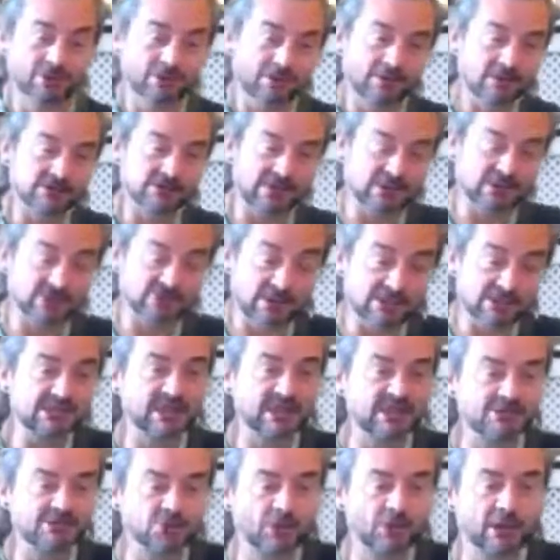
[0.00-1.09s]
is interested
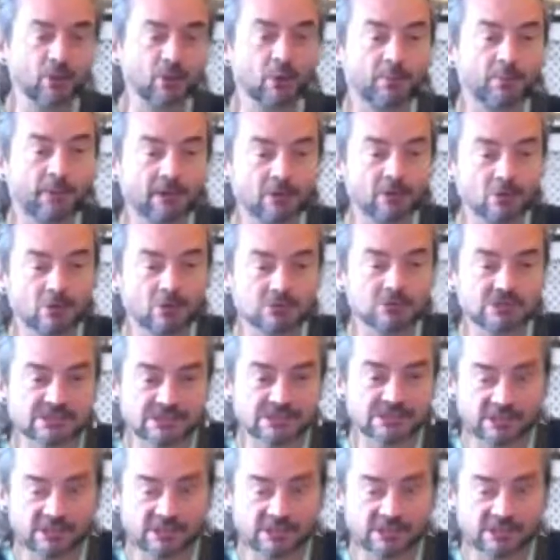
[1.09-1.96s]
in joining one of my courses.